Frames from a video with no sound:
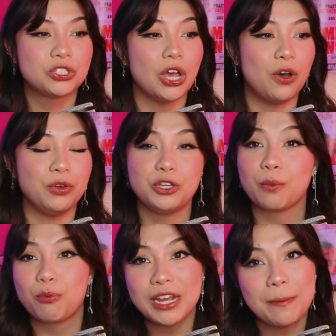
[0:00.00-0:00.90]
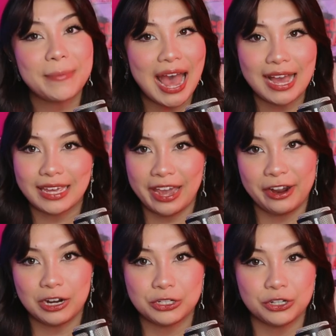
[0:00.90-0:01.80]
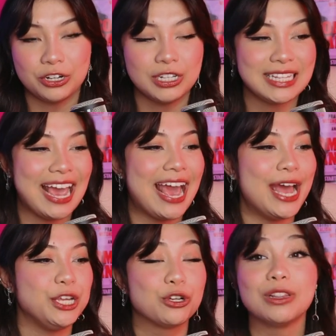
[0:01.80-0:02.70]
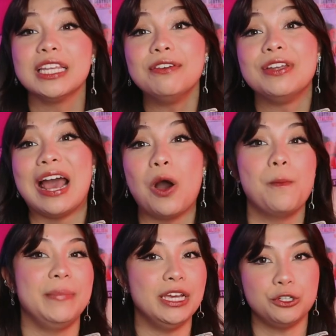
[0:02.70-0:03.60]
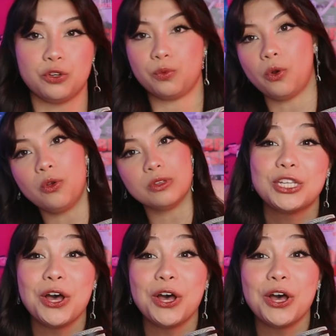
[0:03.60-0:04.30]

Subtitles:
So you're bringing back characters and you're leaving out major roles.